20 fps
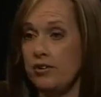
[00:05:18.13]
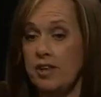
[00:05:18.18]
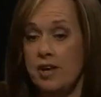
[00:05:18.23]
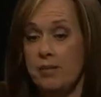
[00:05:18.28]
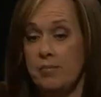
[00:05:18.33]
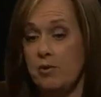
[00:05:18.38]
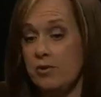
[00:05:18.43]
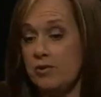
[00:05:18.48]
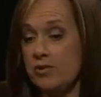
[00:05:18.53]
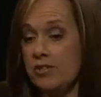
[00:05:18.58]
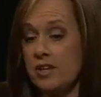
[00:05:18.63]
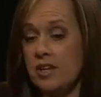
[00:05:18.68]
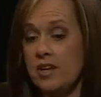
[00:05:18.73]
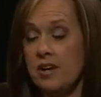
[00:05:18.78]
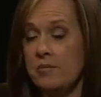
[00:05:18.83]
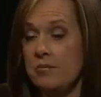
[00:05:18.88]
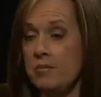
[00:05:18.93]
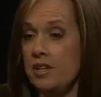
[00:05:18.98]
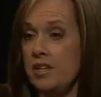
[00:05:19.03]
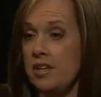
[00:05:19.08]
They mostly
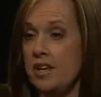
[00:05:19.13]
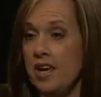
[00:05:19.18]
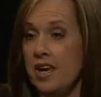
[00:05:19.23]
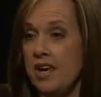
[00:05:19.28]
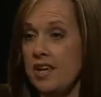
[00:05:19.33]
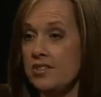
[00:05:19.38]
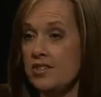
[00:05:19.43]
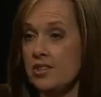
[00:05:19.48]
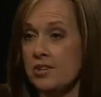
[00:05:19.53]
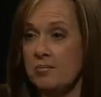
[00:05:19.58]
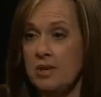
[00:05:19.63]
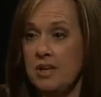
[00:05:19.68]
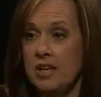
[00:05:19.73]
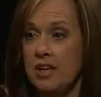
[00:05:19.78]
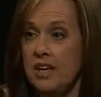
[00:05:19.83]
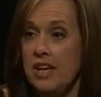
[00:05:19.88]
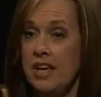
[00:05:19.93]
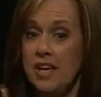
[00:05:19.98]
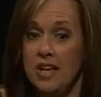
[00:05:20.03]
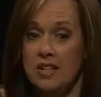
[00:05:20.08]
come in to catch. I mean,